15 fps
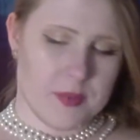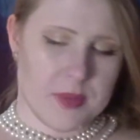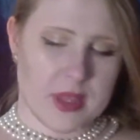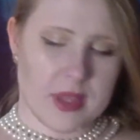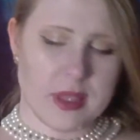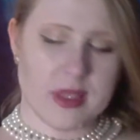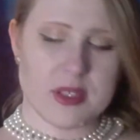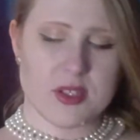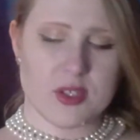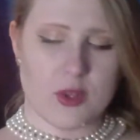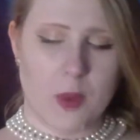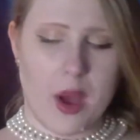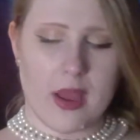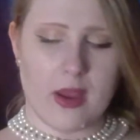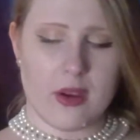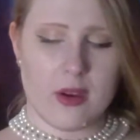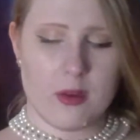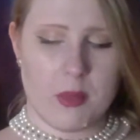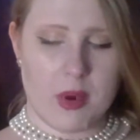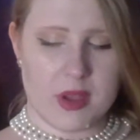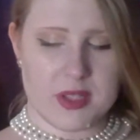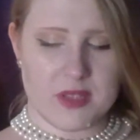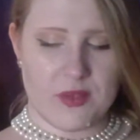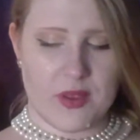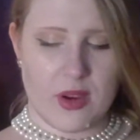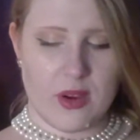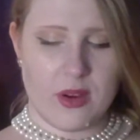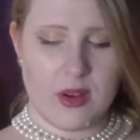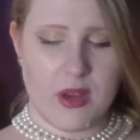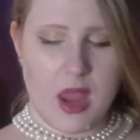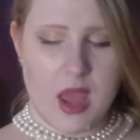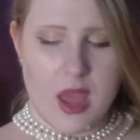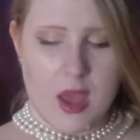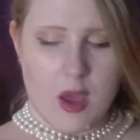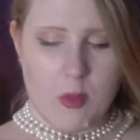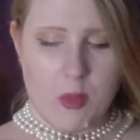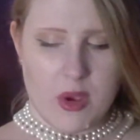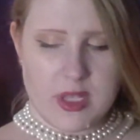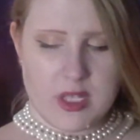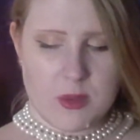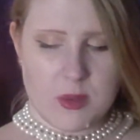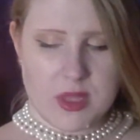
Then the squire, Pontefract, pointed with